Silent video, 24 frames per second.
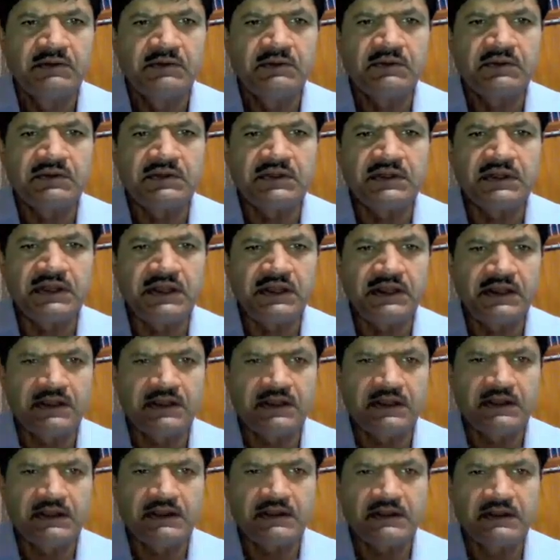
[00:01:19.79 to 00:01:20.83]
Okay,
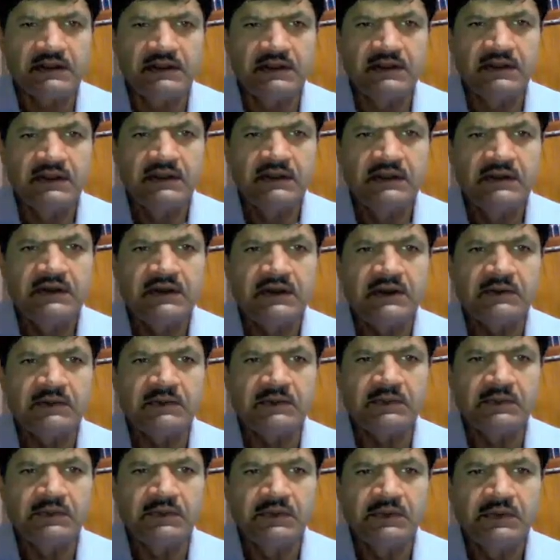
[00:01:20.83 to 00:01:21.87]

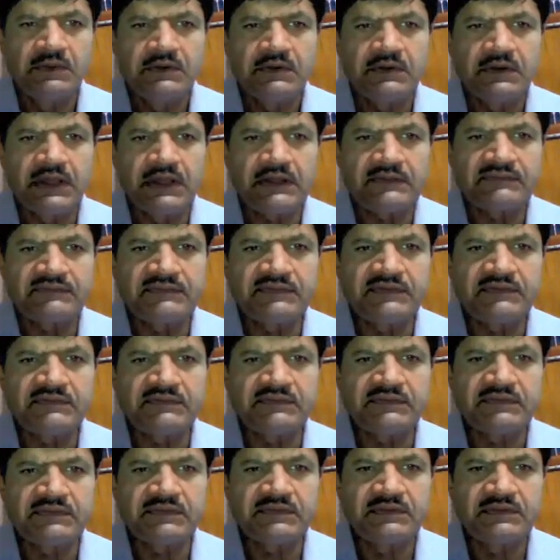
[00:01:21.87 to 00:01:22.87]
now next is